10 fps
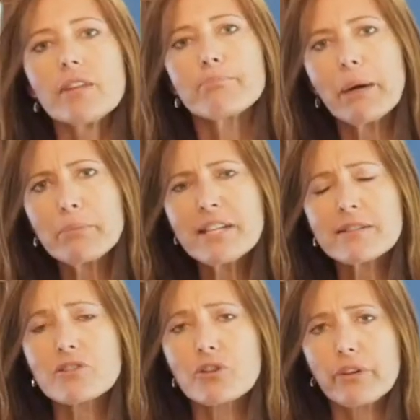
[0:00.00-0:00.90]
Bubby's
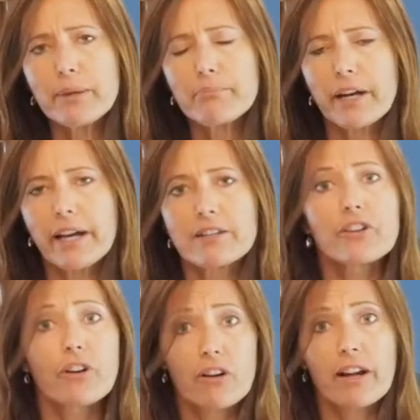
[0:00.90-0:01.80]
is a great brand,
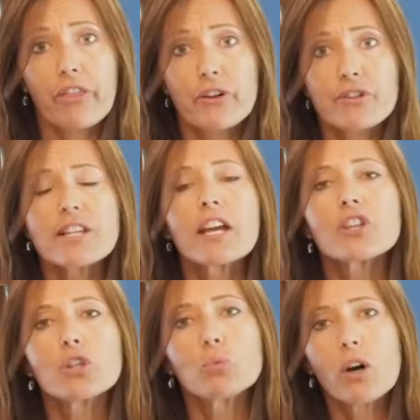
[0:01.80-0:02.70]
there are others.
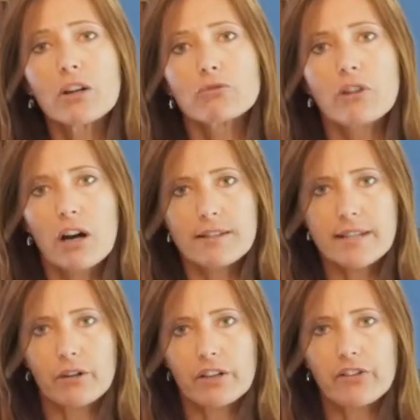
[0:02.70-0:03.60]
You want raw
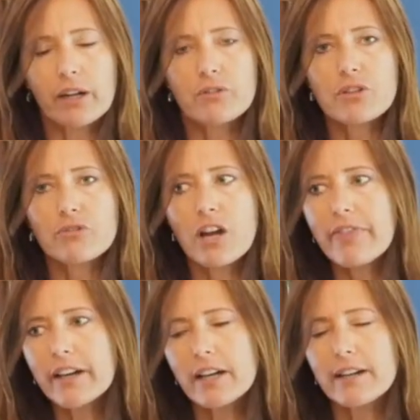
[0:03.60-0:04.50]
sauerkraut, so
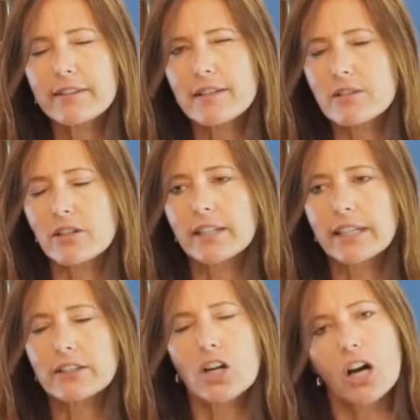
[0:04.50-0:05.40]
not the kind that's on
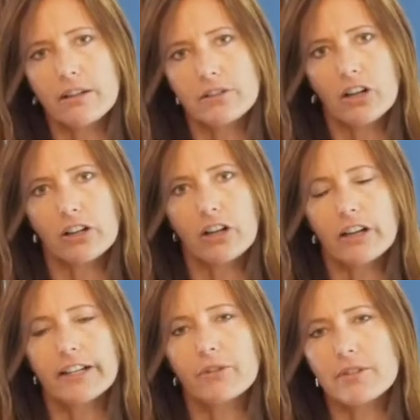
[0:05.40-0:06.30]
like the hot dog
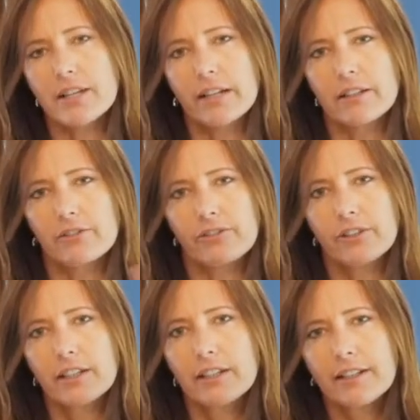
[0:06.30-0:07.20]
cart outside of
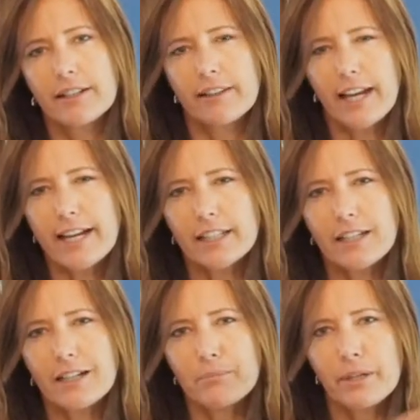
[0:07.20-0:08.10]
the
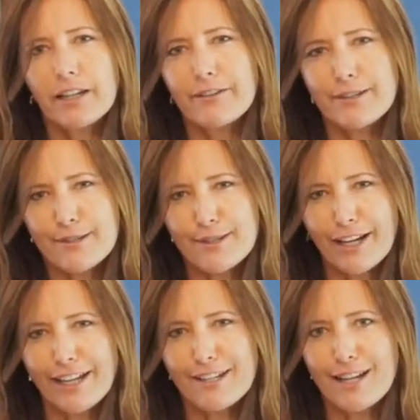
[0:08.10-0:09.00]
nightclub. This is the
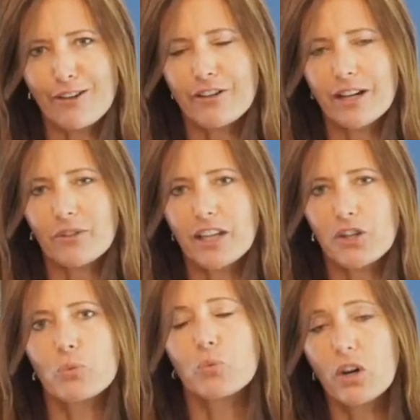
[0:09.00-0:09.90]
kind of sauerkraut that
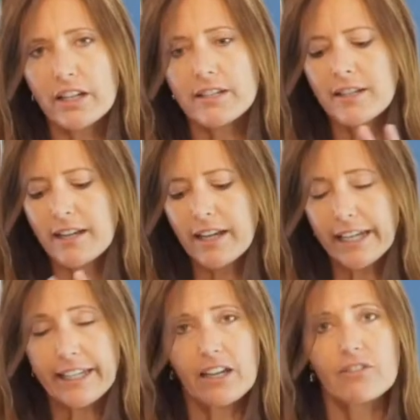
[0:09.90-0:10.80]
you want.
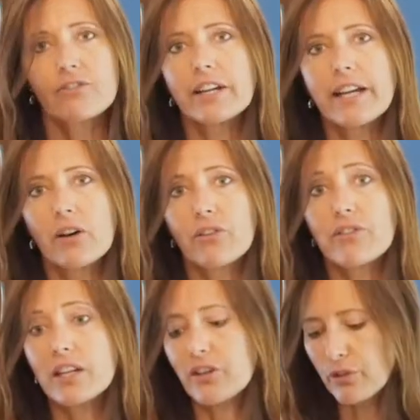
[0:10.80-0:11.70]
Again, very
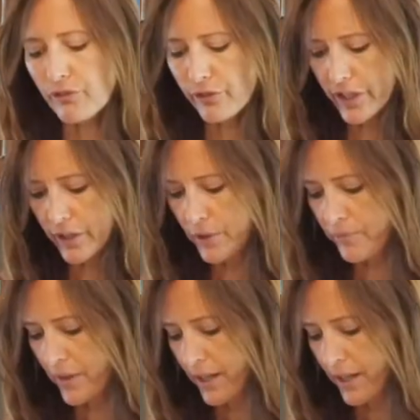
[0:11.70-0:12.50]
healthy and good for you.